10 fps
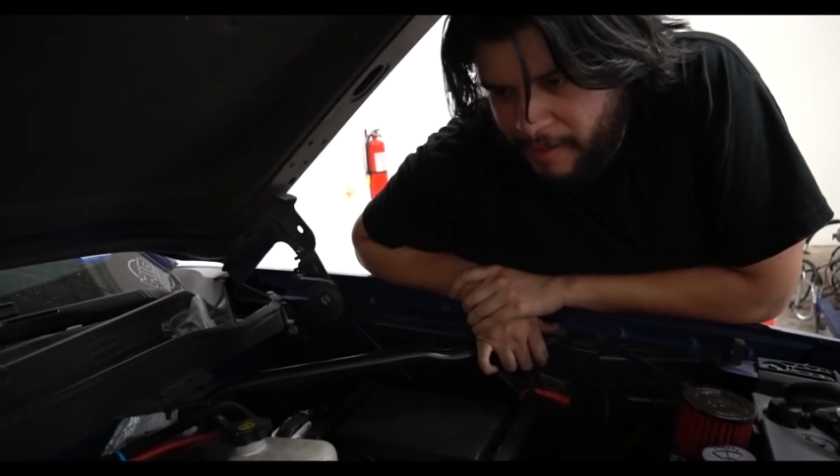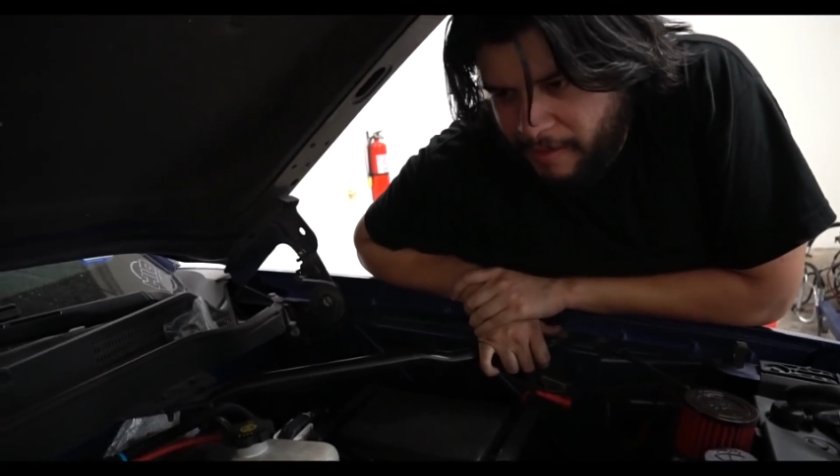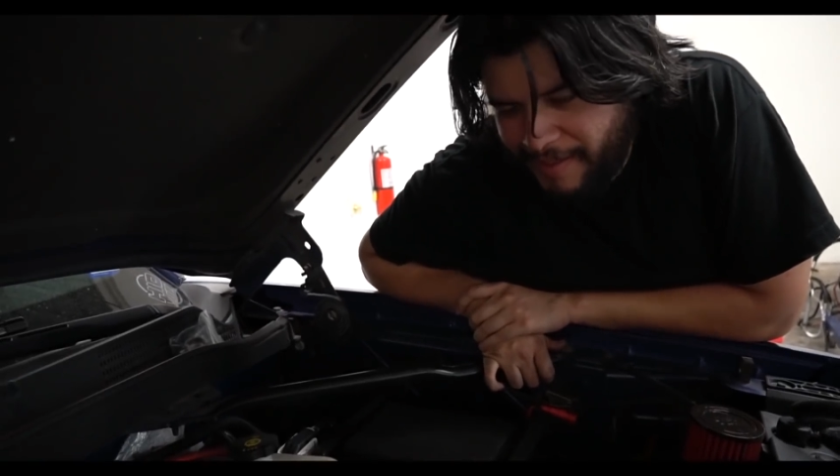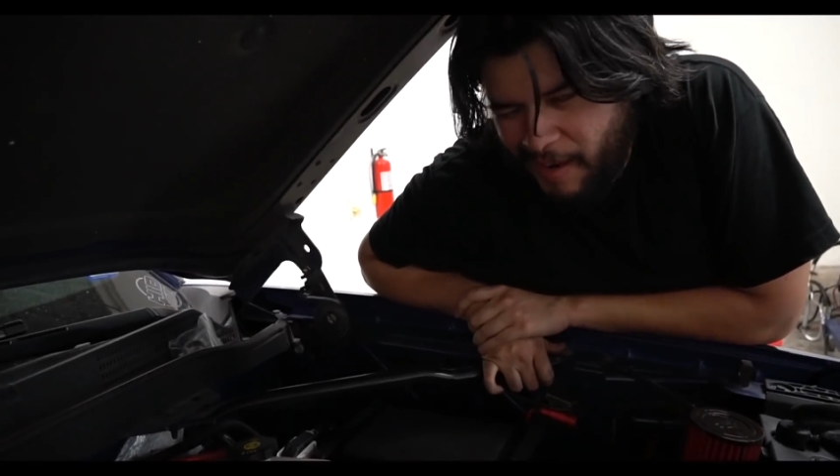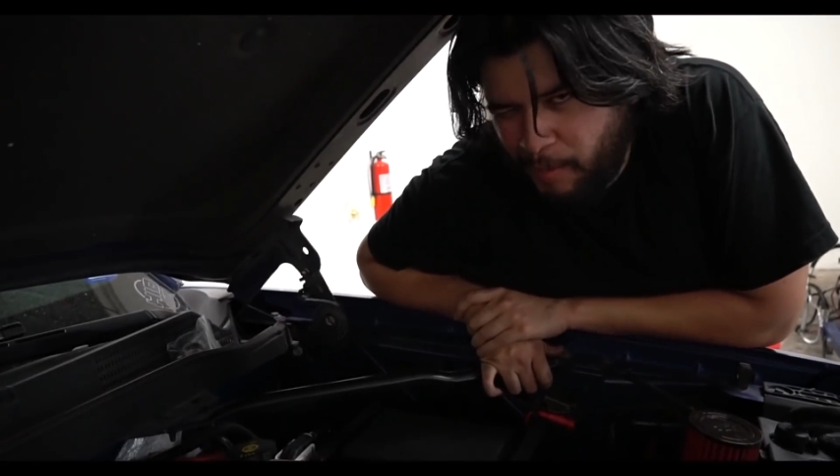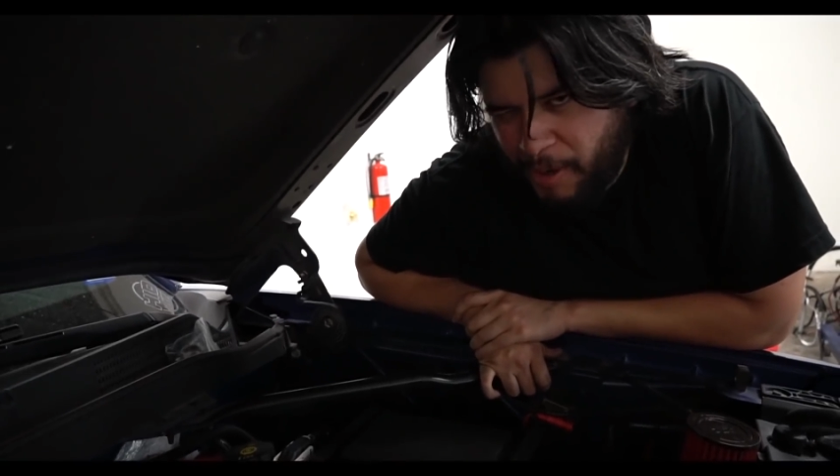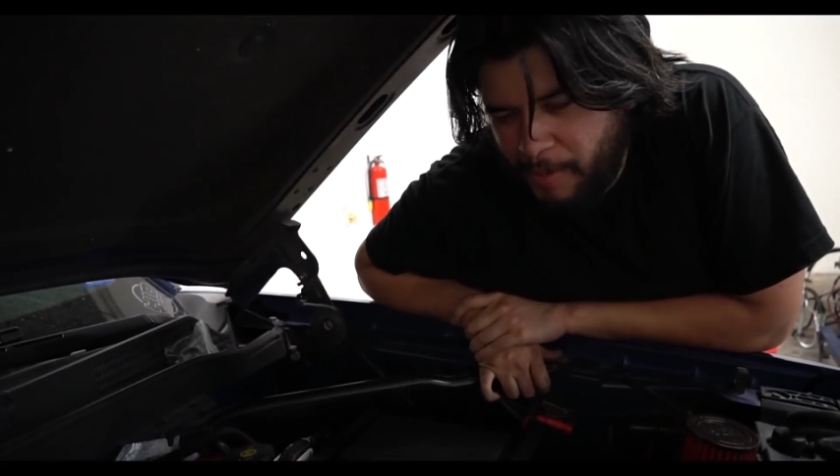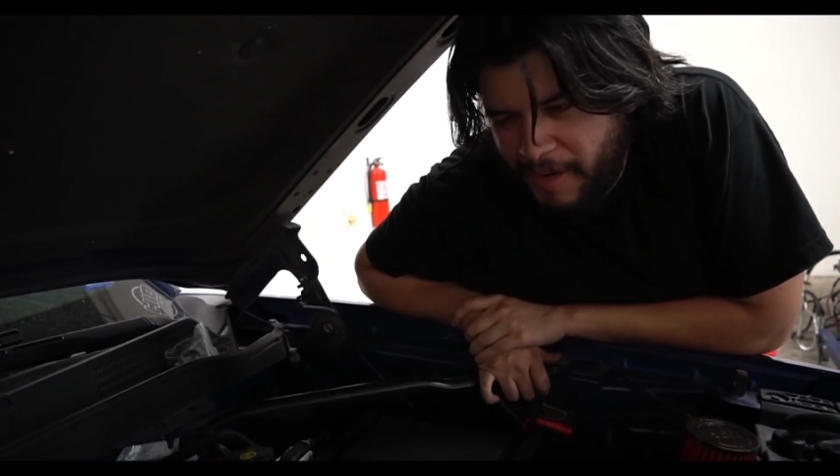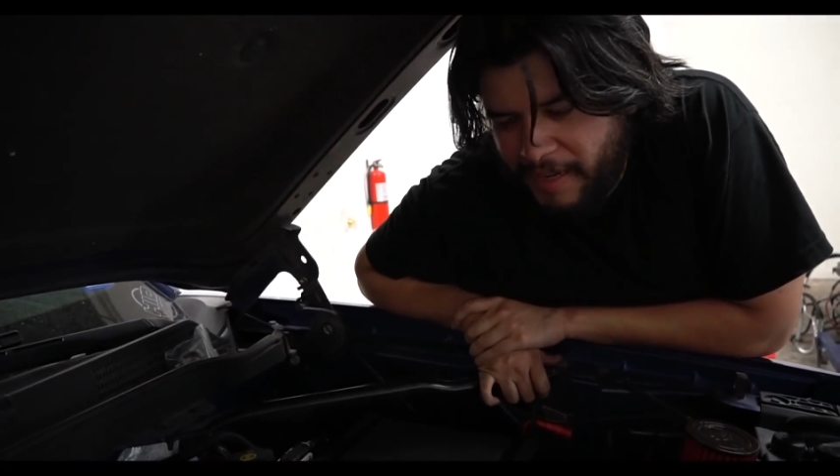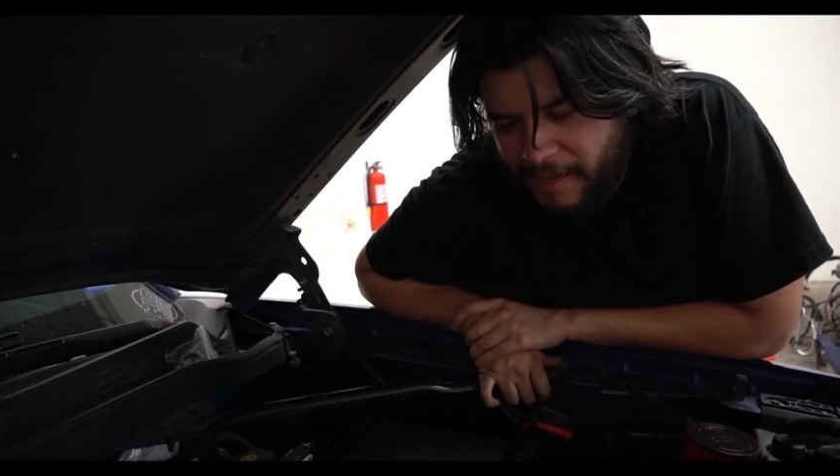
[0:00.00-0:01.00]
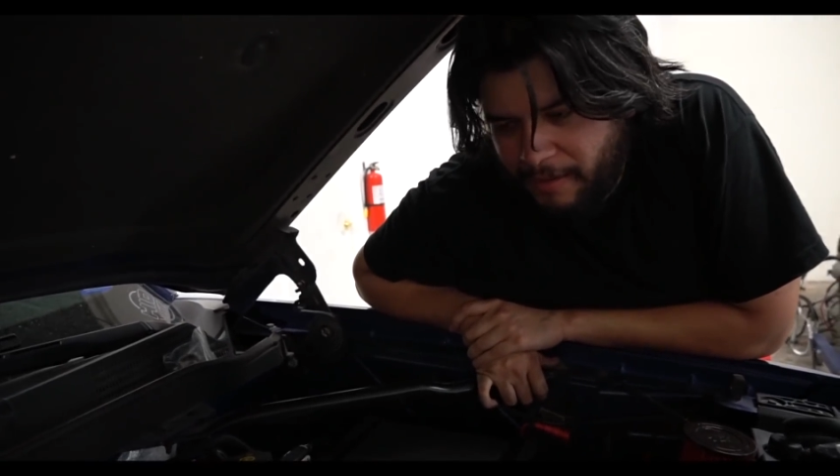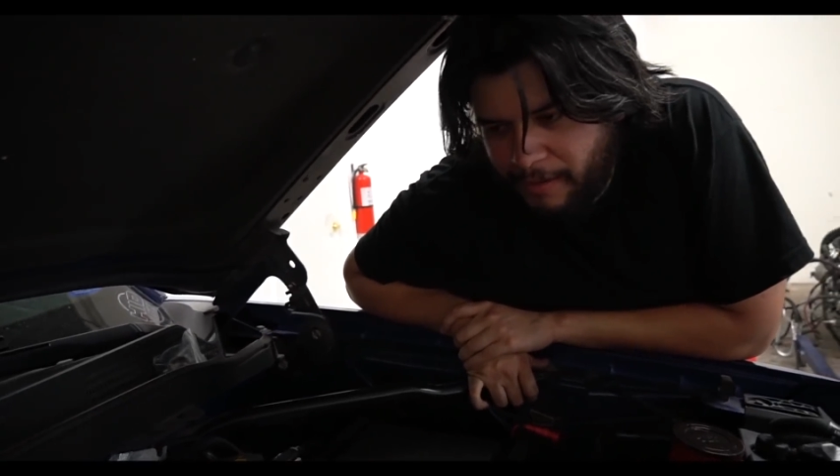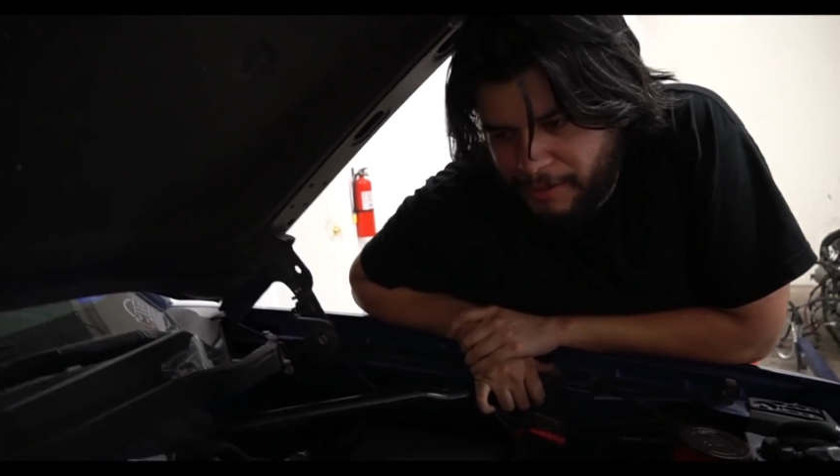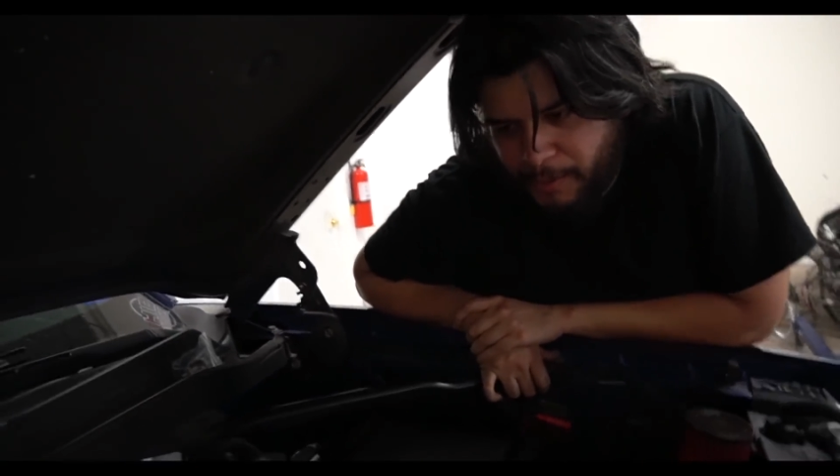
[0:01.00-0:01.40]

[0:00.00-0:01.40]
It's not a permanent deal because